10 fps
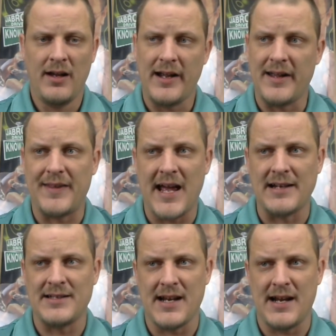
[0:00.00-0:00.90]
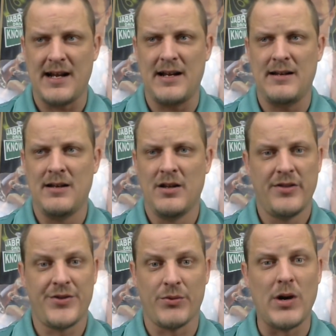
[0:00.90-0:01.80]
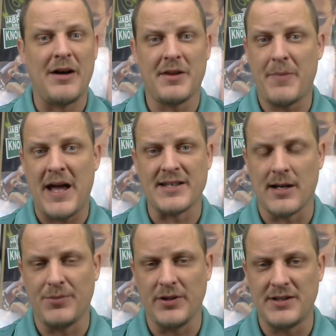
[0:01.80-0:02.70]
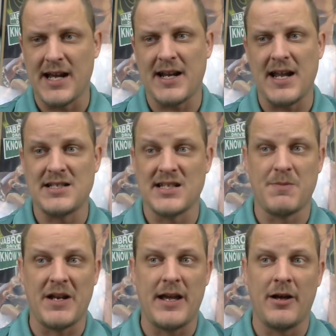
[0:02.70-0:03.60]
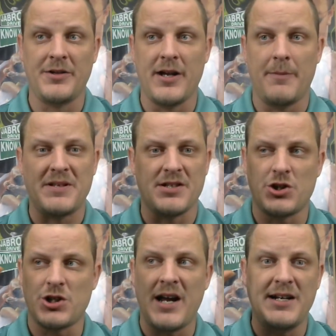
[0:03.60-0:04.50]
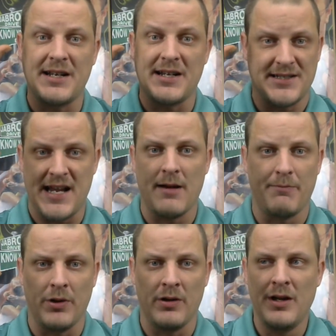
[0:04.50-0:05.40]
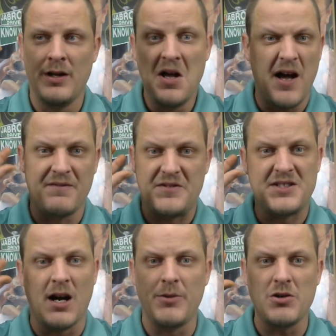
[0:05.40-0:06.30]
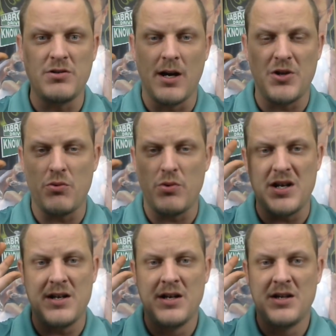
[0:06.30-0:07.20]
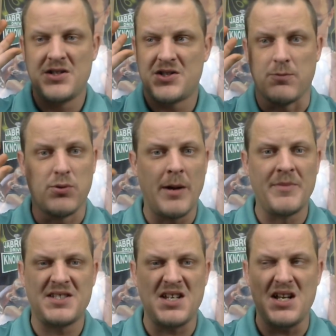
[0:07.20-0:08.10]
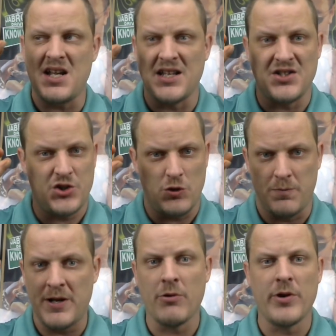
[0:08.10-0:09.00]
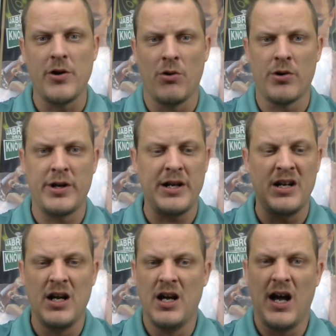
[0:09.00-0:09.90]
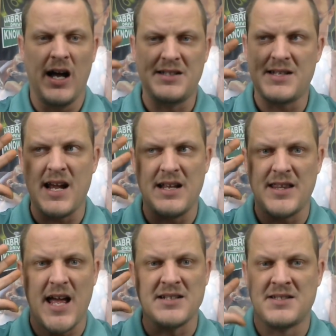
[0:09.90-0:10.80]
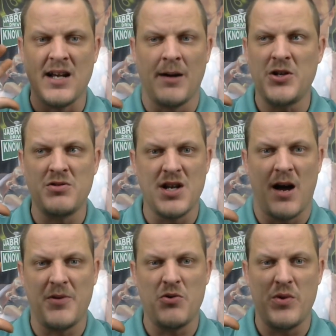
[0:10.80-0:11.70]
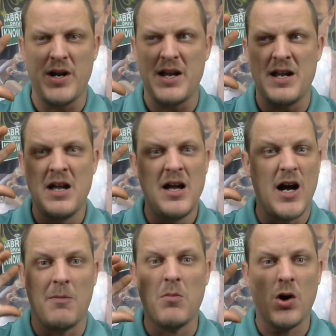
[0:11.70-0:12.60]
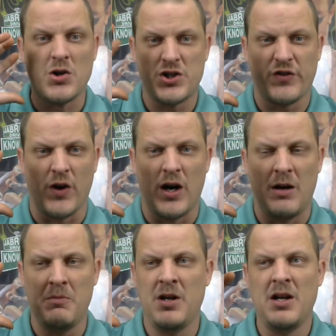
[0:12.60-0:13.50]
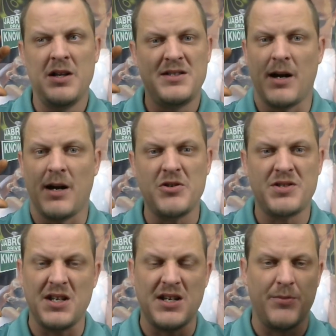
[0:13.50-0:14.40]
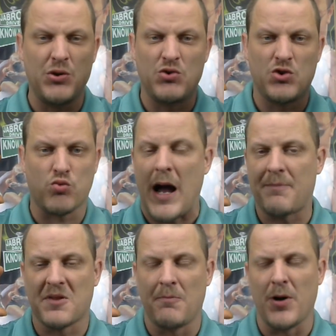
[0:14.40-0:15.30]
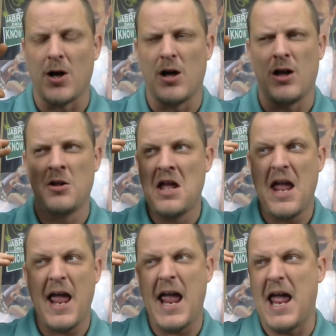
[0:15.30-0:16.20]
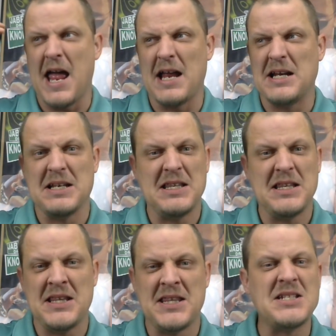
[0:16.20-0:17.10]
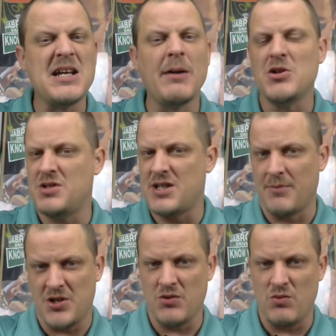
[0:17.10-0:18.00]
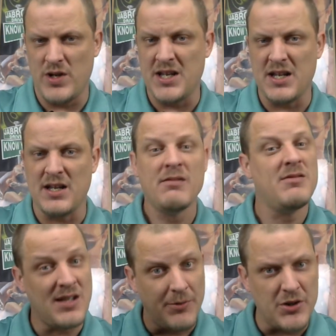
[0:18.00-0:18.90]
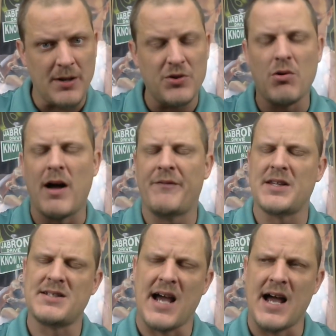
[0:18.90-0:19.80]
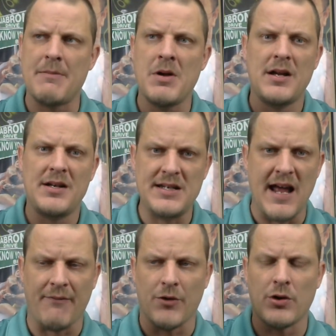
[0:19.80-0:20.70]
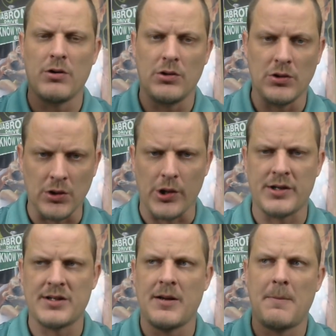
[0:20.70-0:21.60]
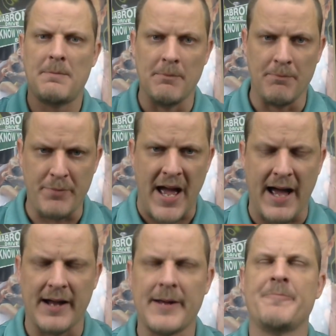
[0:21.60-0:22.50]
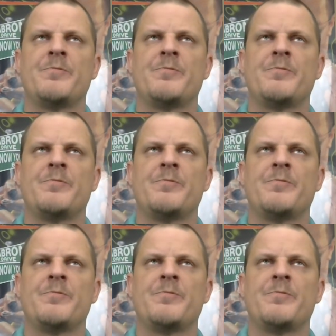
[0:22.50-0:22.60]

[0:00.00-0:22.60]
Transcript: And that day, throughout the past couple of decades, has been held up as a shining example of WWE supremacy and superiority, a day that WWE emerged from, WCW dropped the ball, and the WWE, WWF at the time, never looked back.